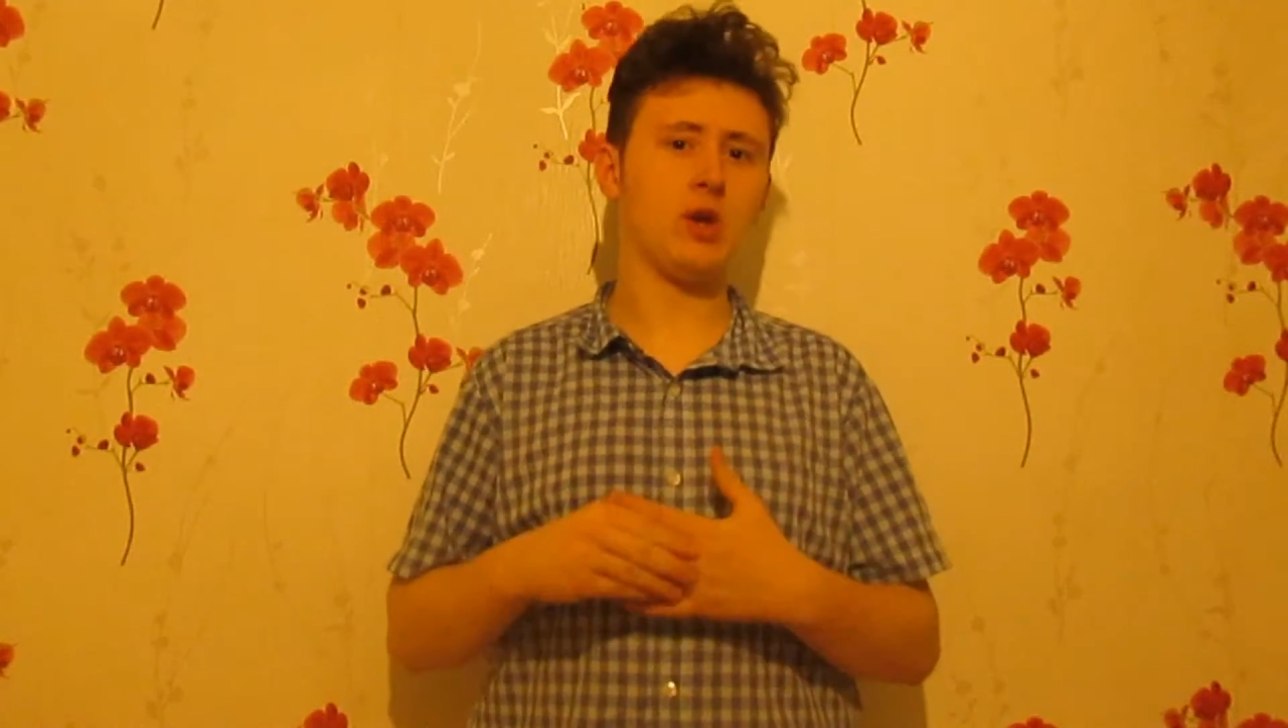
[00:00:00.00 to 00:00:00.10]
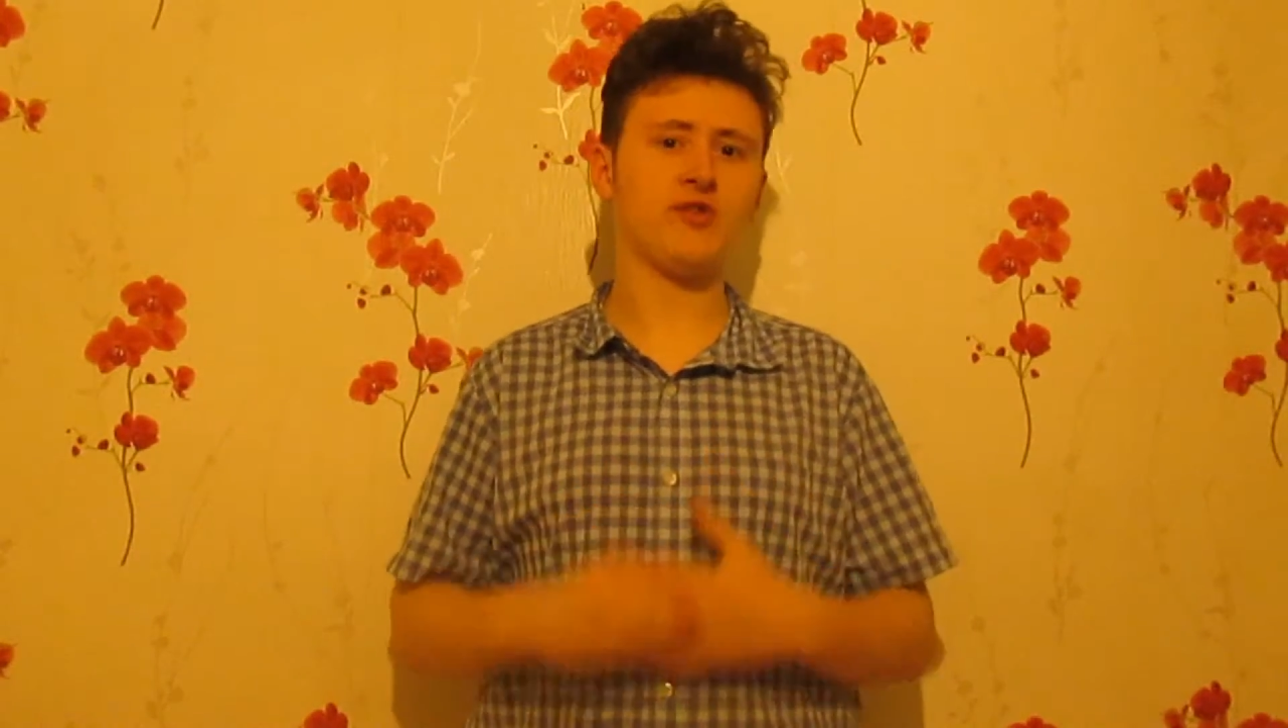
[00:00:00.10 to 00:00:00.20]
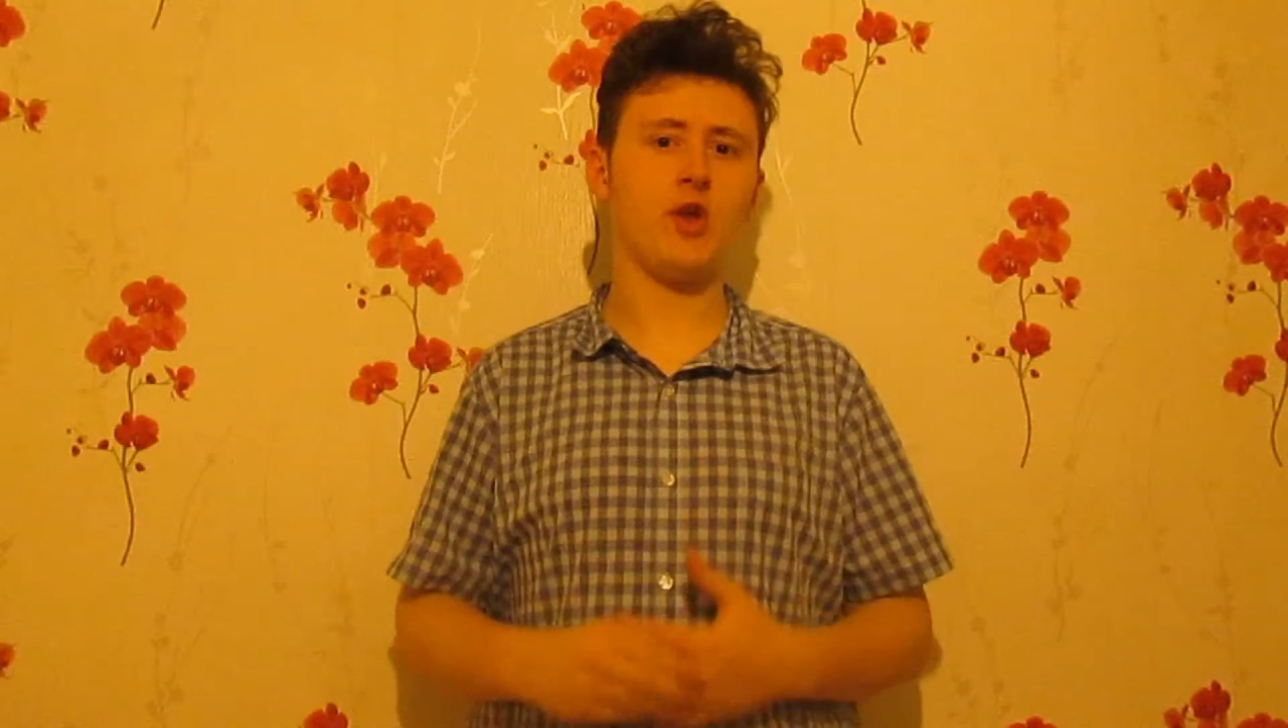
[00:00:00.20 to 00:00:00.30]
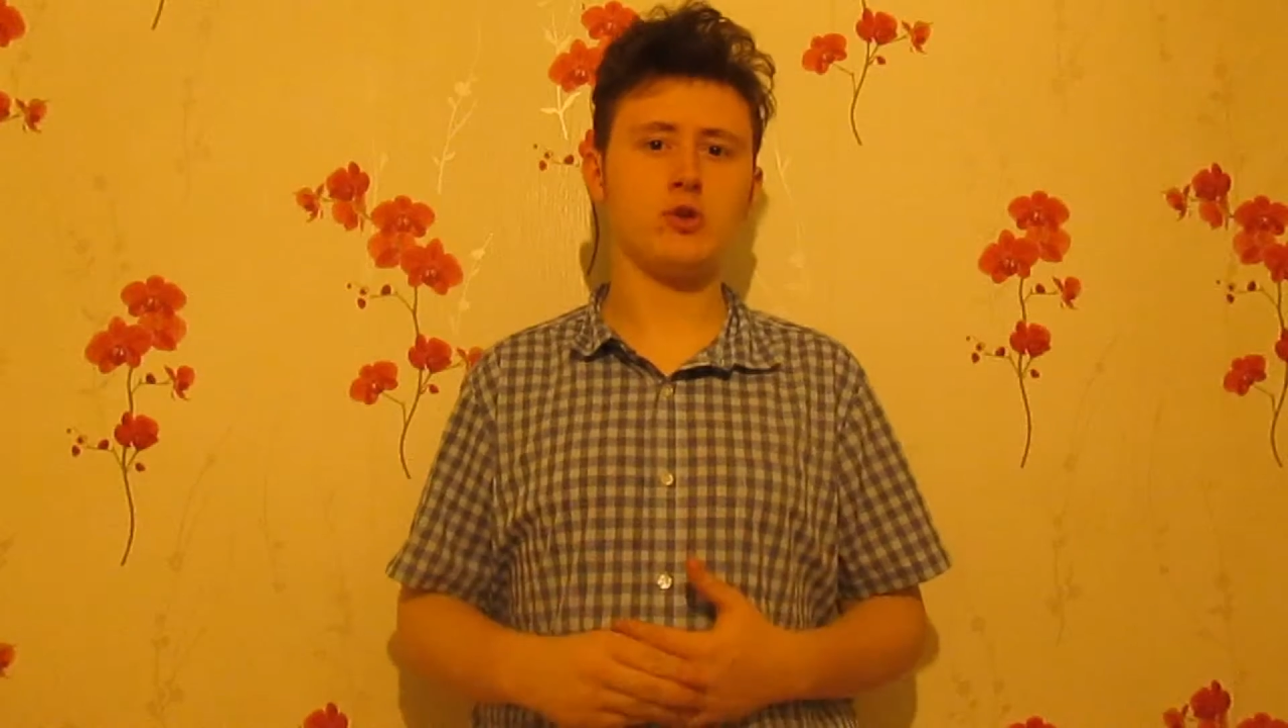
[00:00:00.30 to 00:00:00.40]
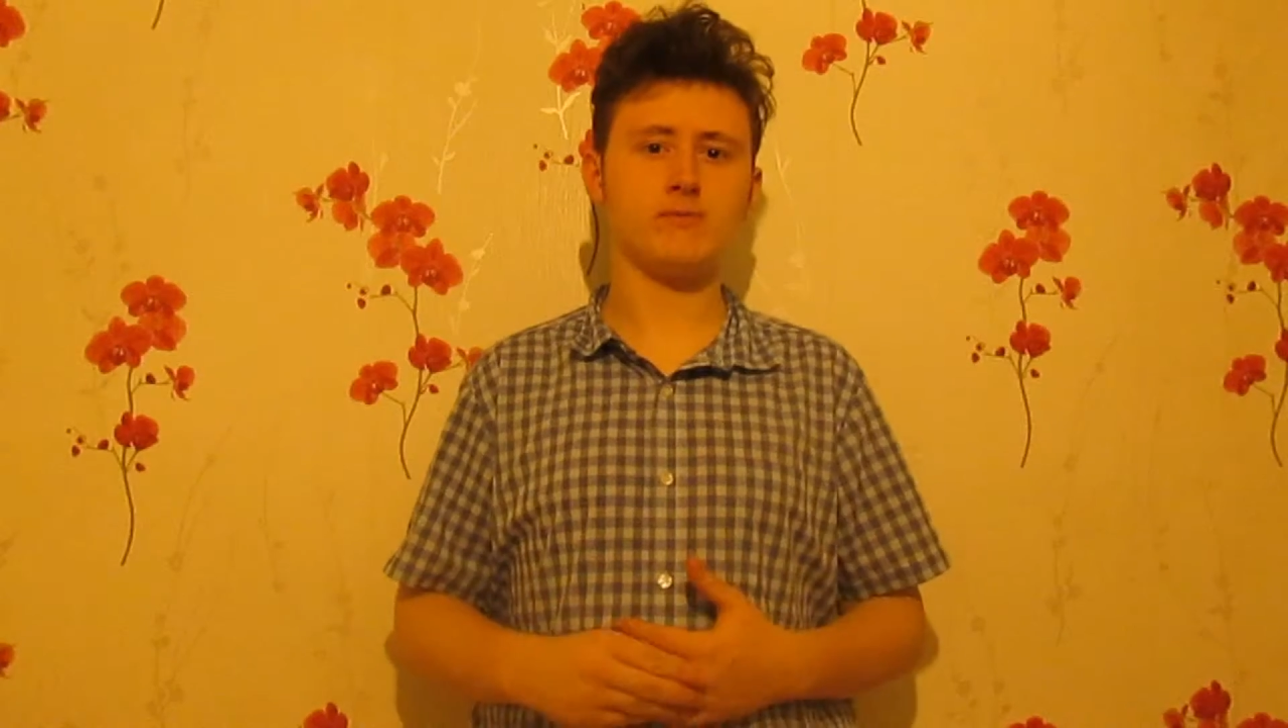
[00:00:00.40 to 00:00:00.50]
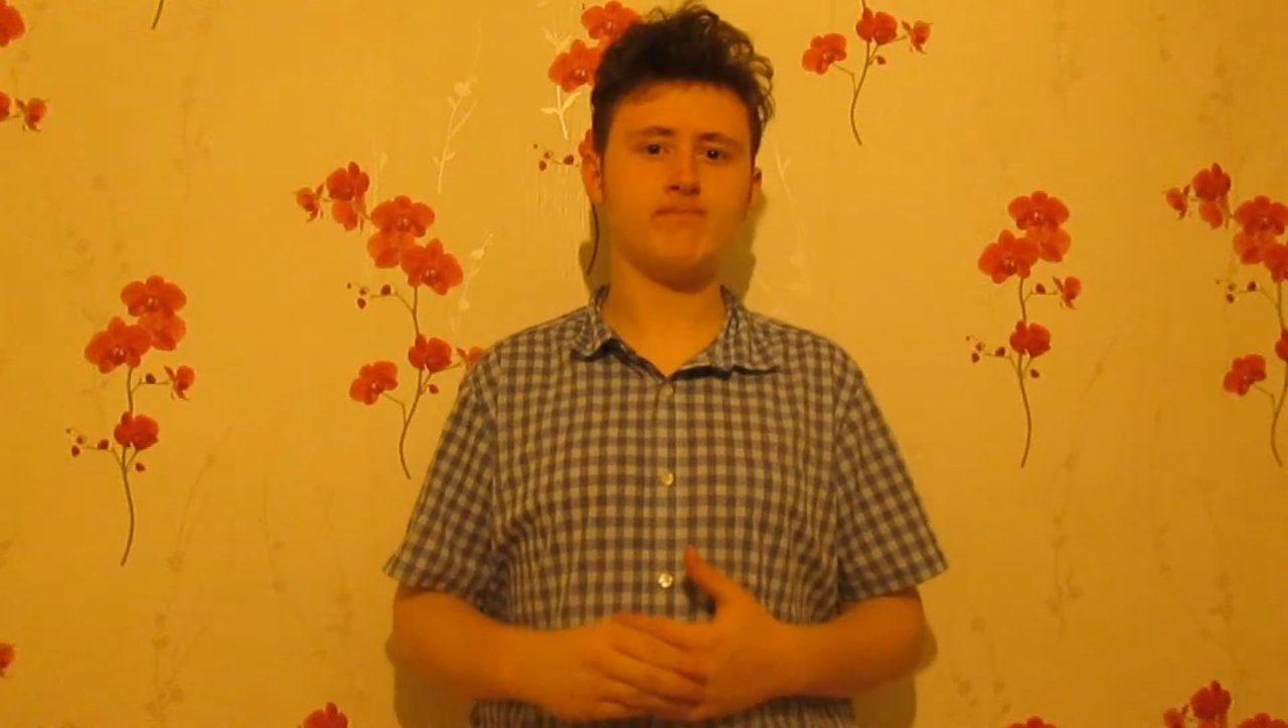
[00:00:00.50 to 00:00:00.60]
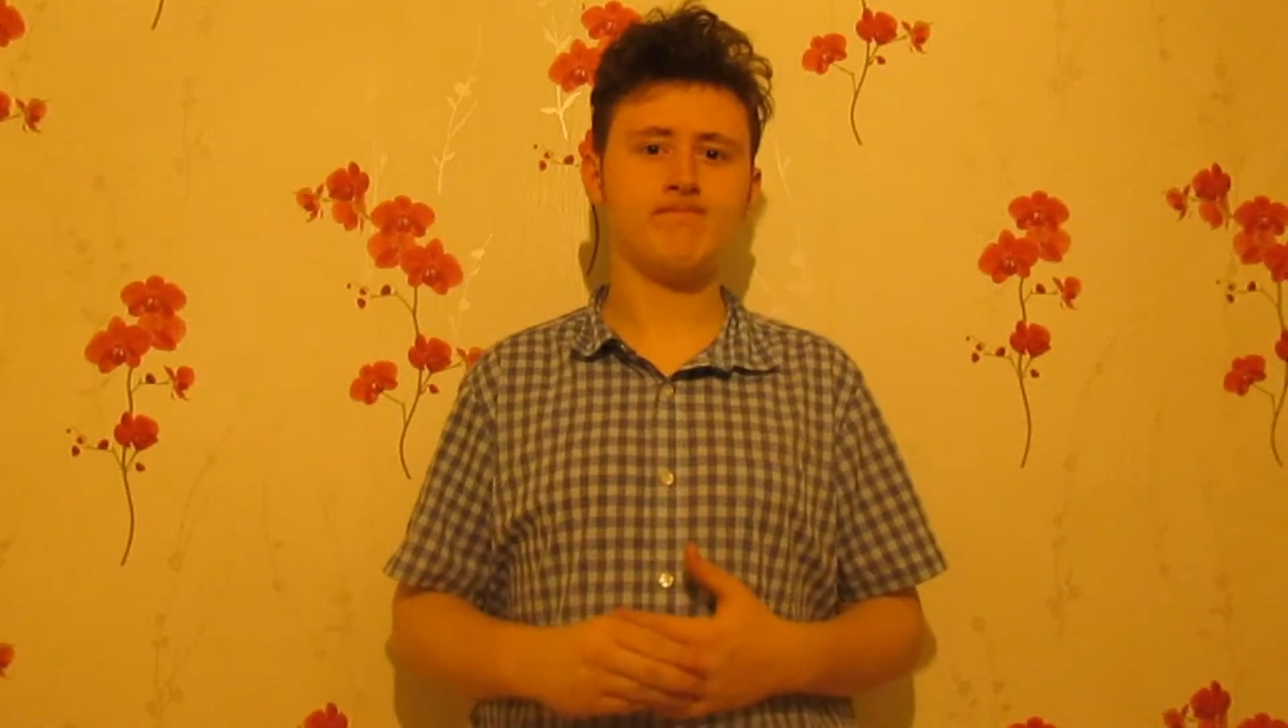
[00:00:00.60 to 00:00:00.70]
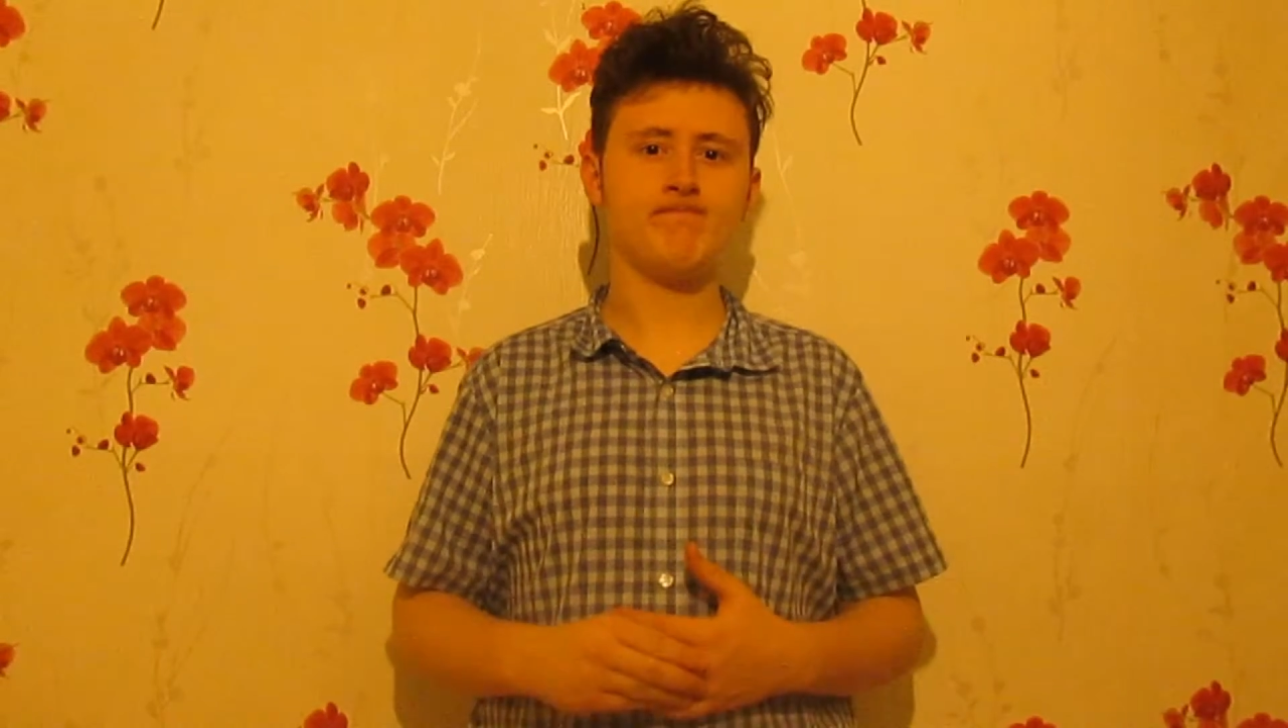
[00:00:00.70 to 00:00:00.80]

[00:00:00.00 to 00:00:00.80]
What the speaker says: assault.